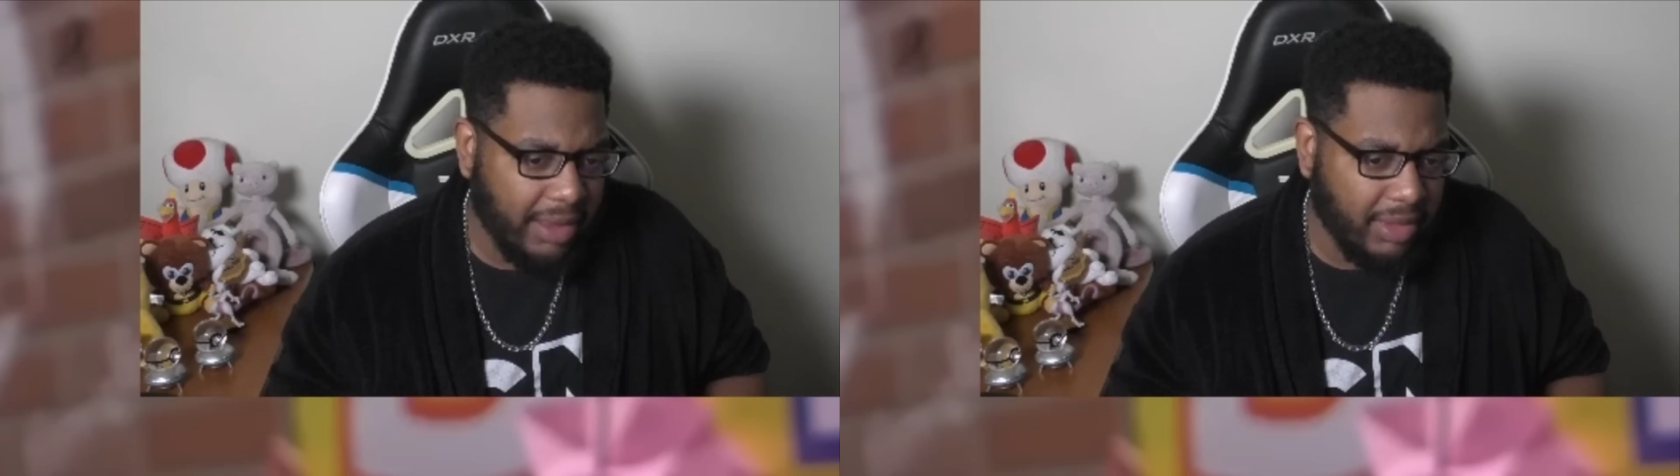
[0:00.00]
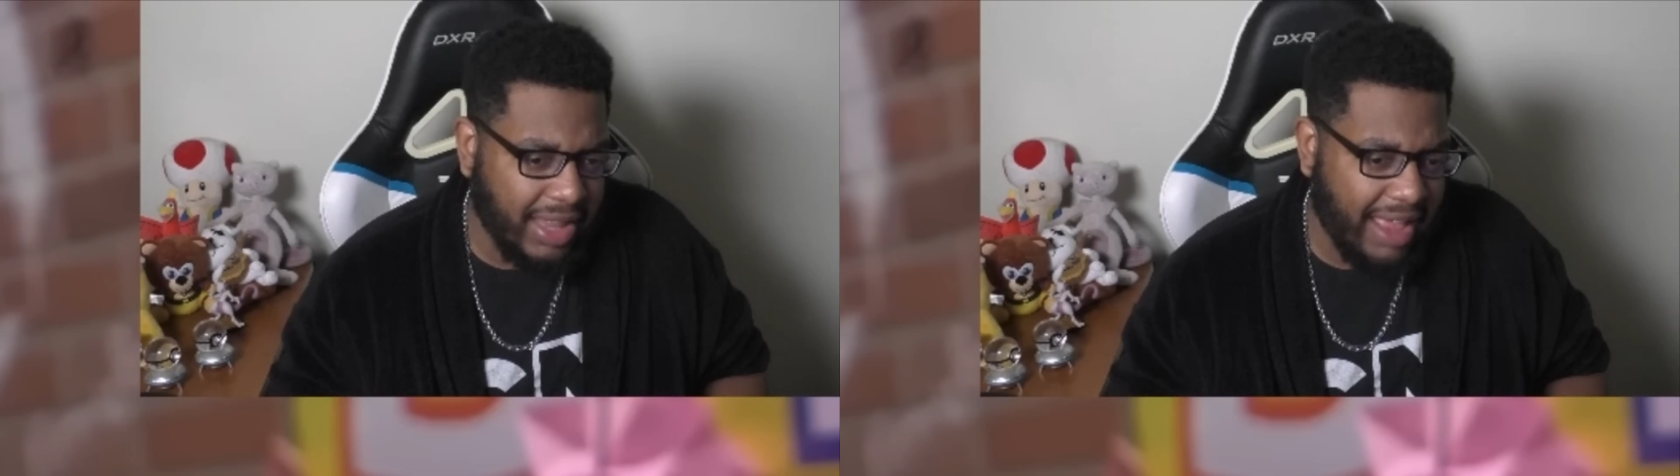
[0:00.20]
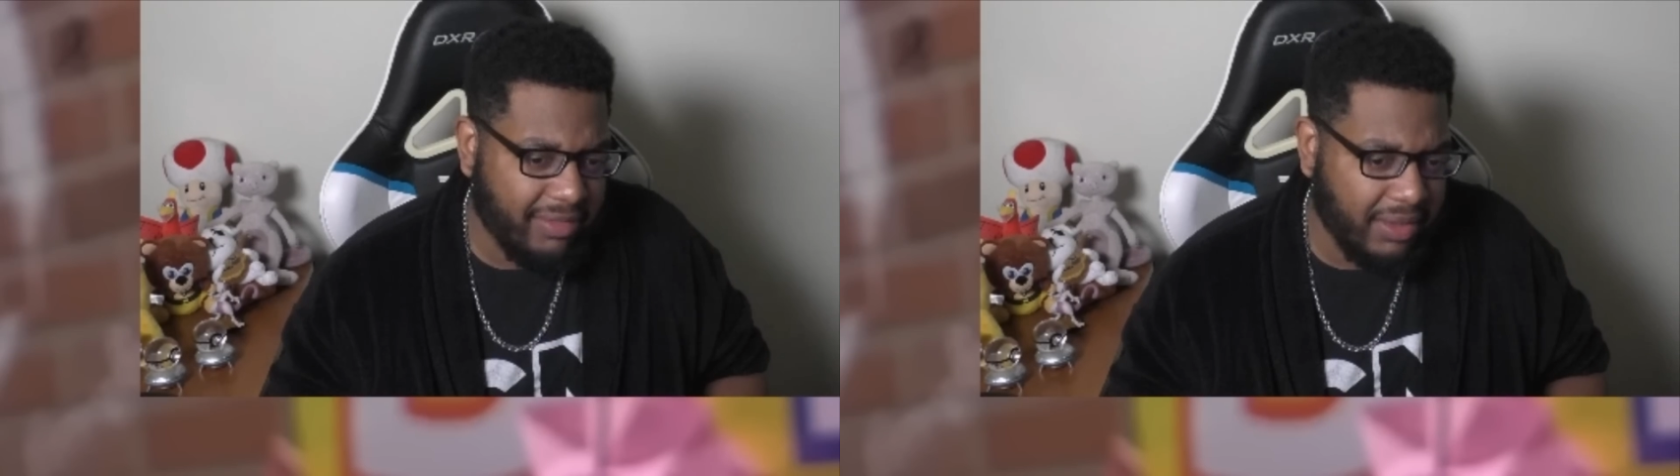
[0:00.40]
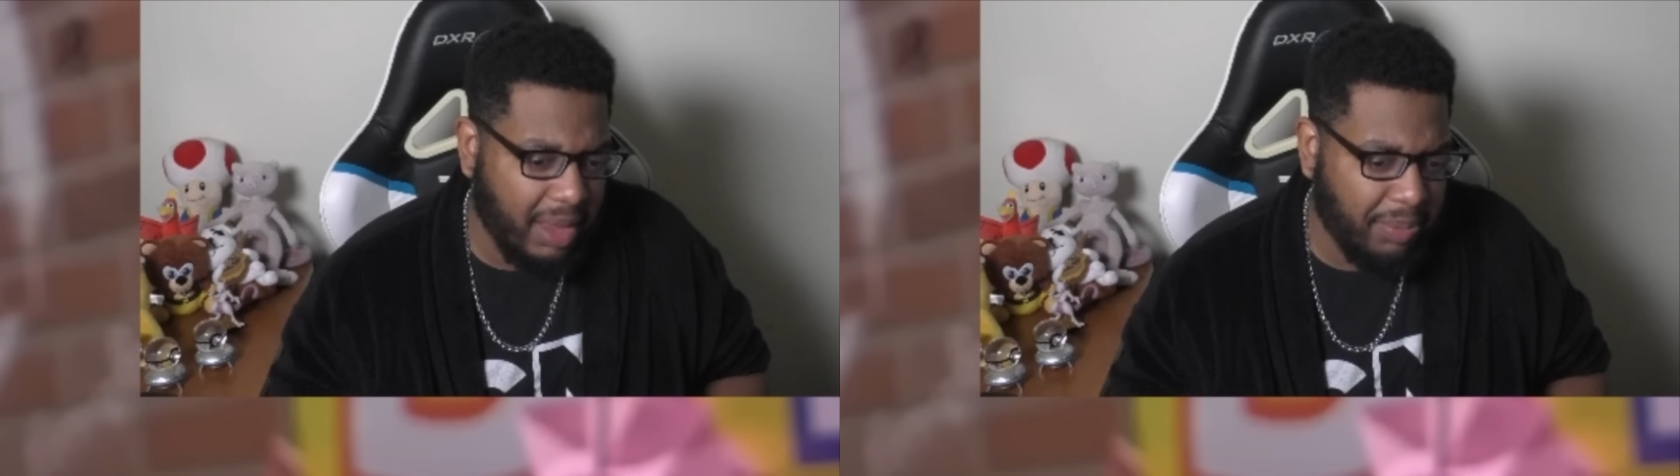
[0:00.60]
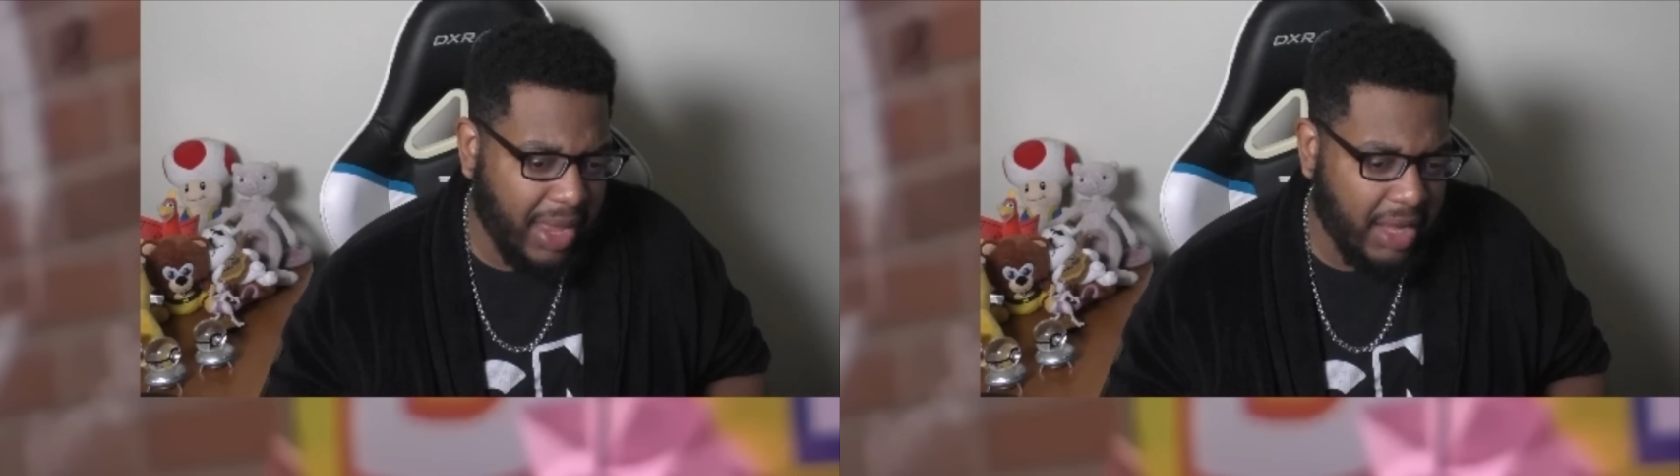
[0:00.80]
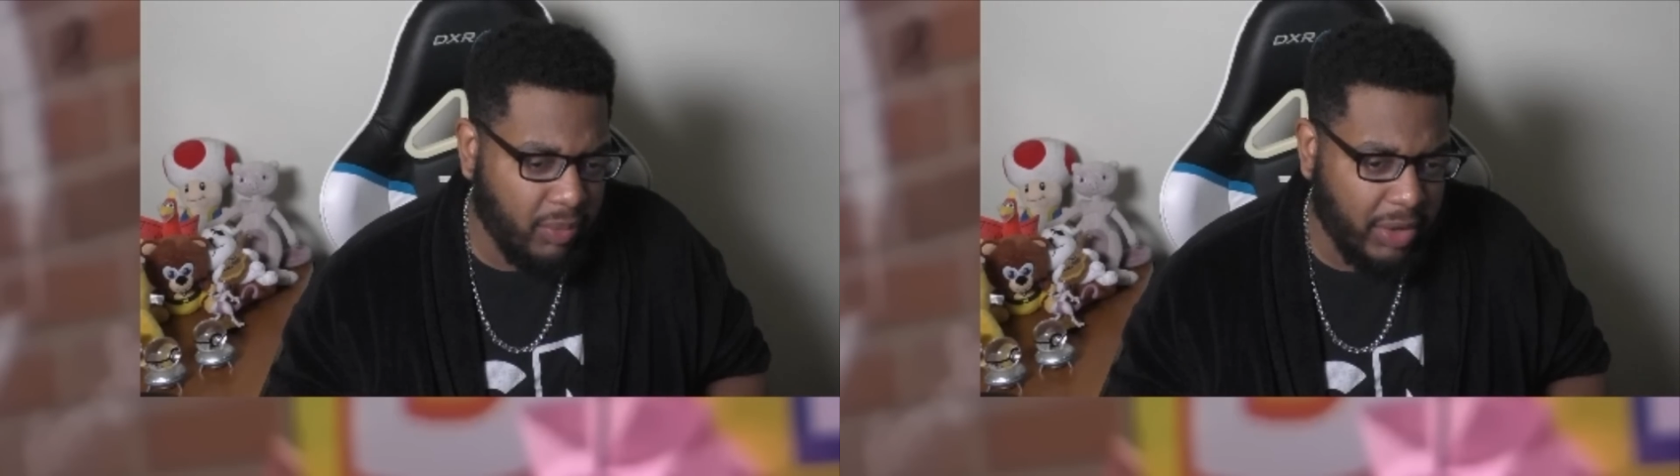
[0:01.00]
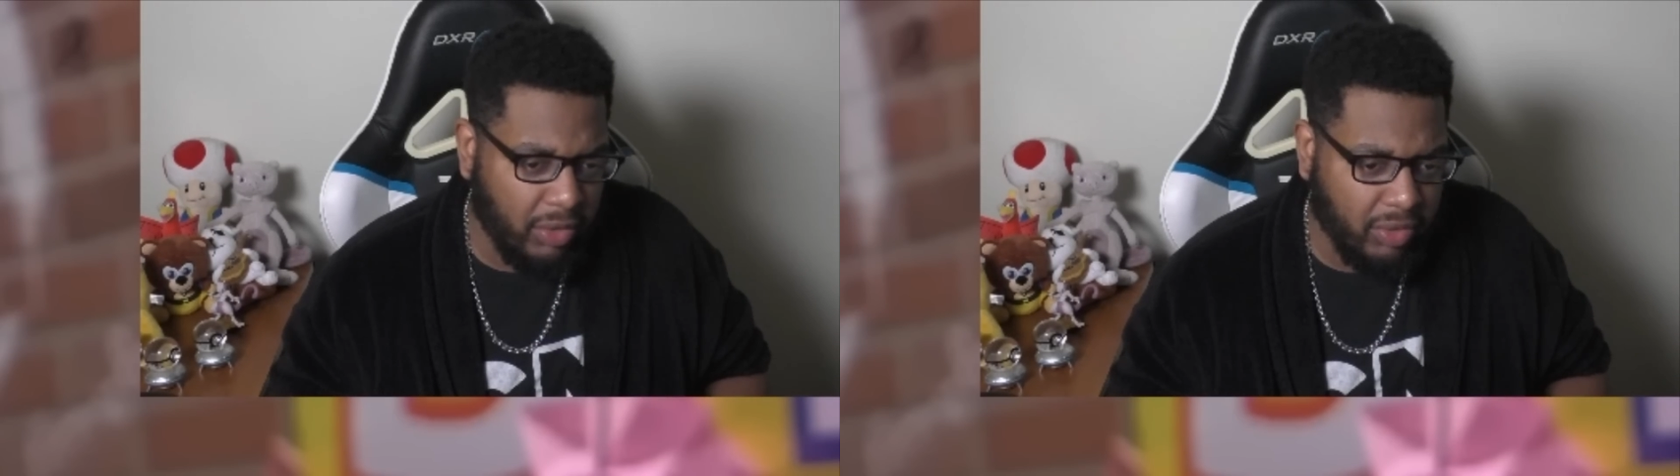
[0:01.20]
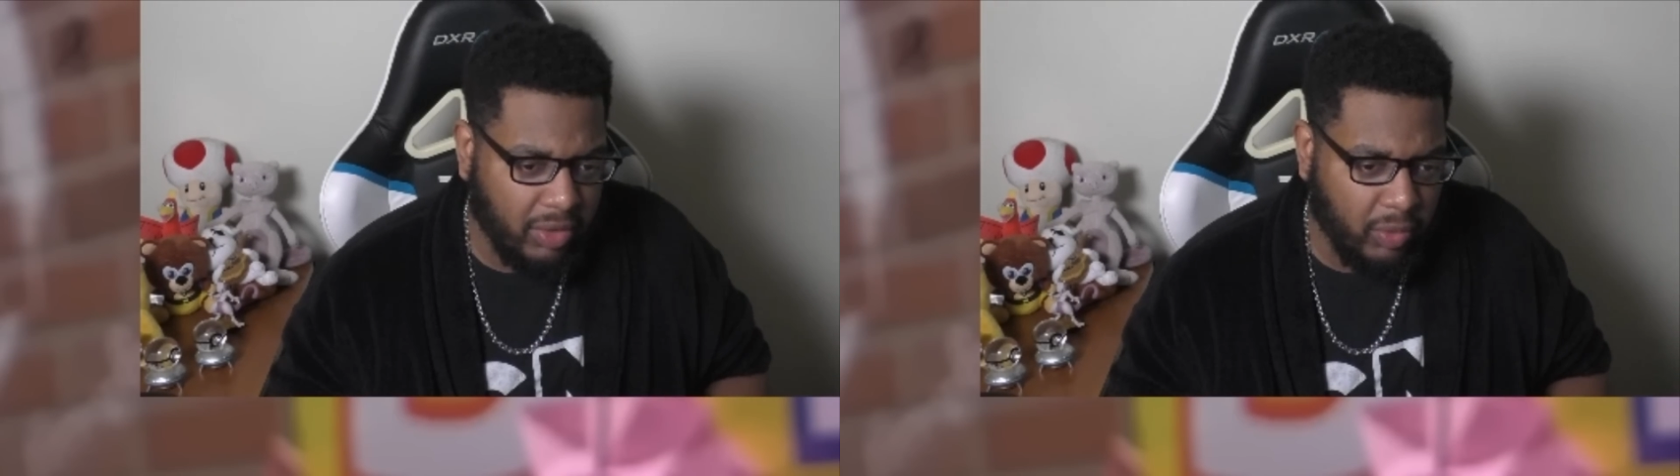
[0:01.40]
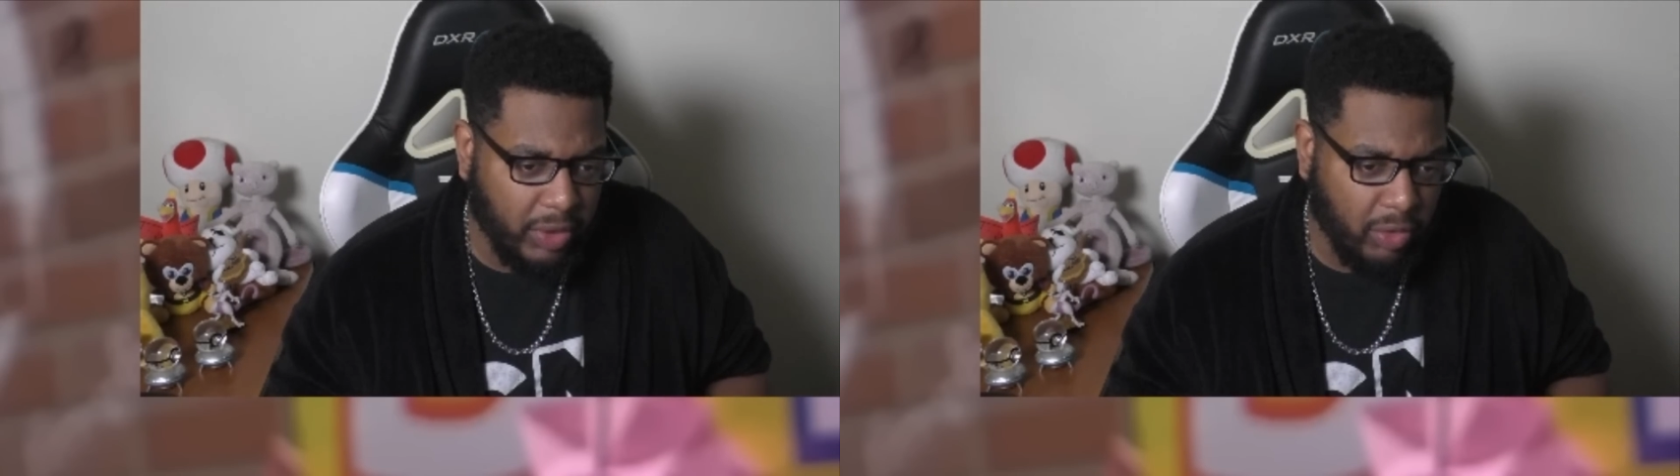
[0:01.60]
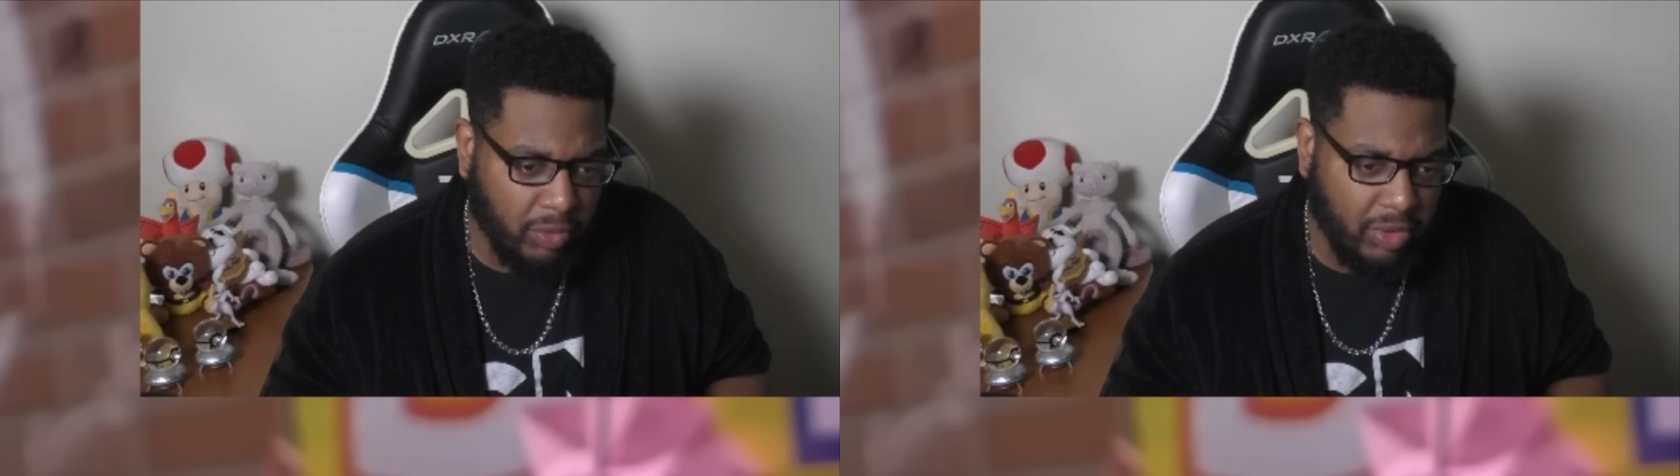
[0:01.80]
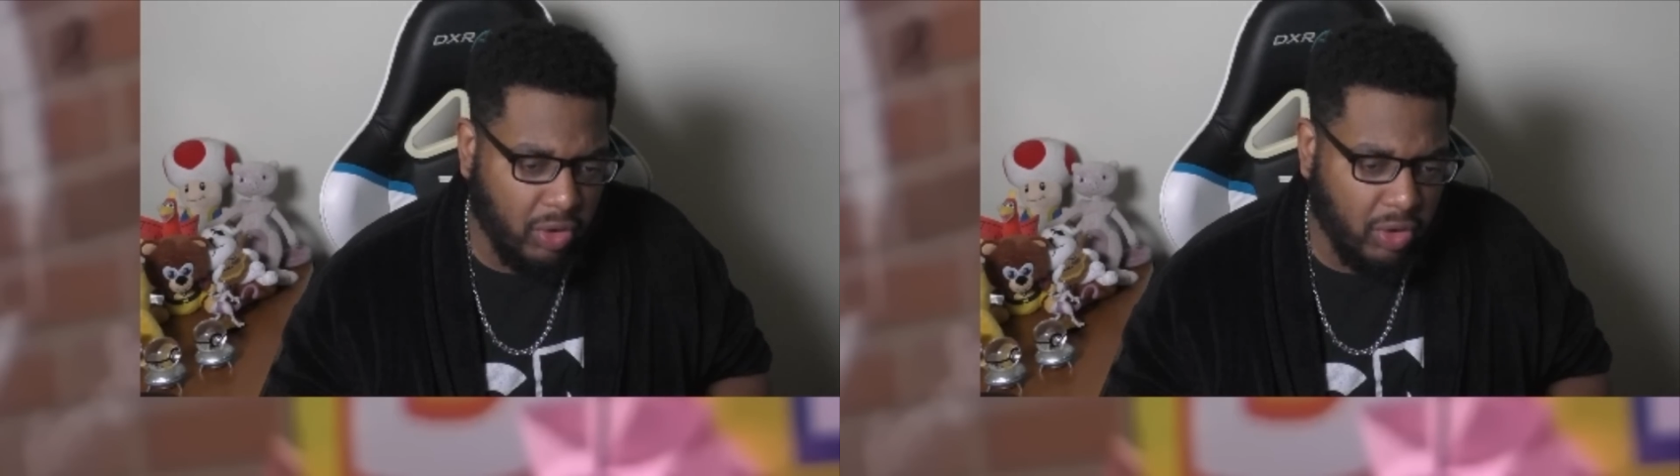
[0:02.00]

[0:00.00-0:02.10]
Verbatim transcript: The last time they played, Riddles Riddles